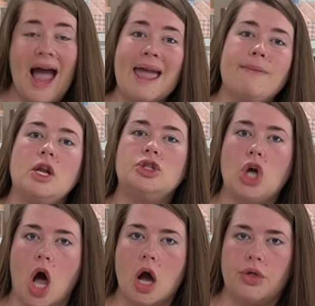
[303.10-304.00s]
I am going to
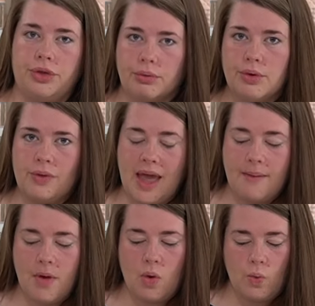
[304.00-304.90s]
talk through
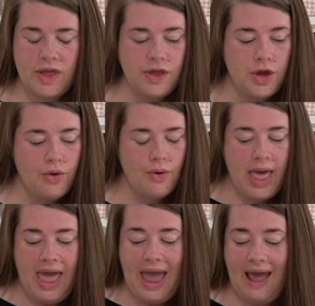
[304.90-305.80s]
them with you
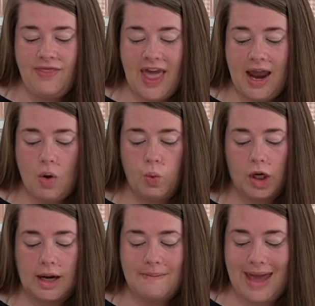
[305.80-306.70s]
and then we're
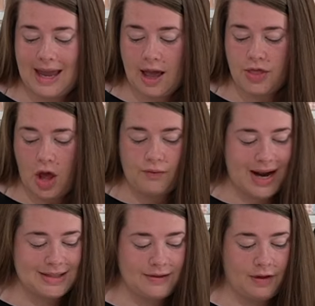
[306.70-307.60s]
going to make the
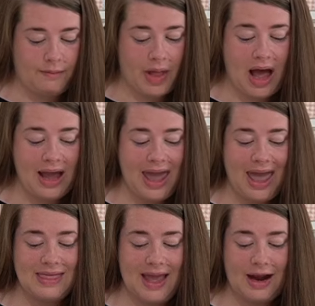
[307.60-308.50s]
rest of the block
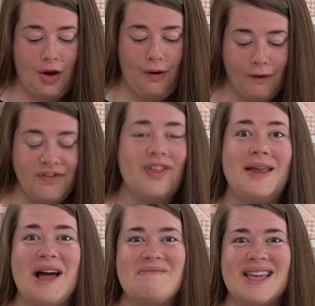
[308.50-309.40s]
and then hopefully
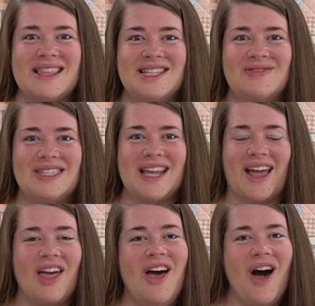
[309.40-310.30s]
not make this
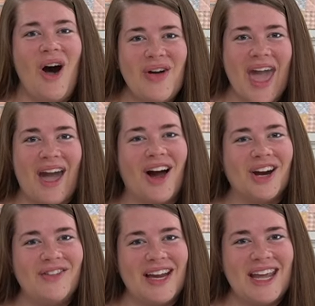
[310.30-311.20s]
mistake. Okay, are
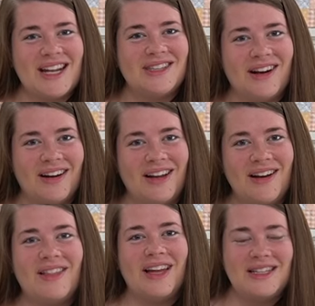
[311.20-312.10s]
you ready to get started?
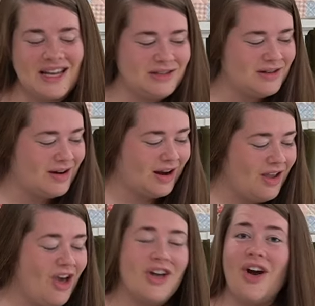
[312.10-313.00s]
Let's get started.
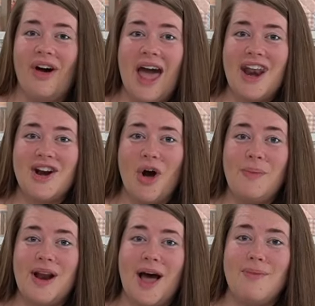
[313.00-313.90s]
Go ahead and
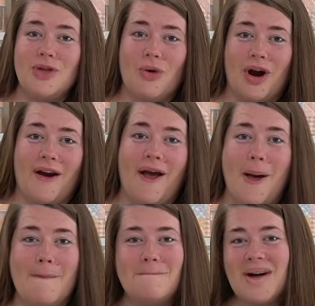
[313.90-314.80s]
open up your
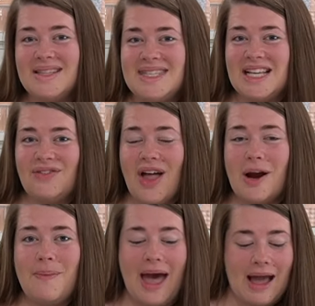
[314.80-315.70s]
month
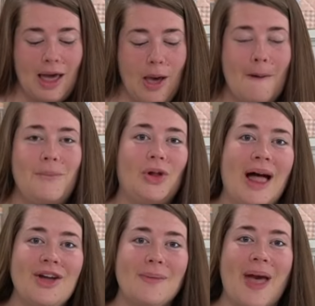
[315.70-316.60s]
flower pack, pull
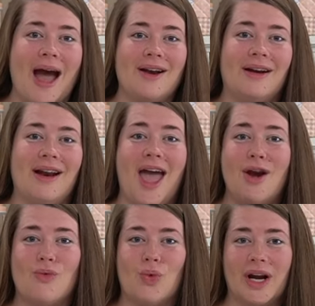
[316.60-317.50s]
out your pattern
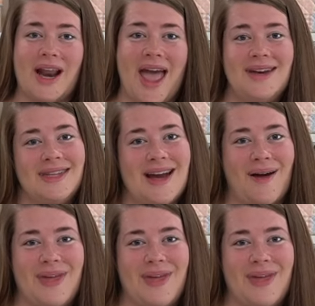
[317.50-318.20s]
and we're gonna head to the top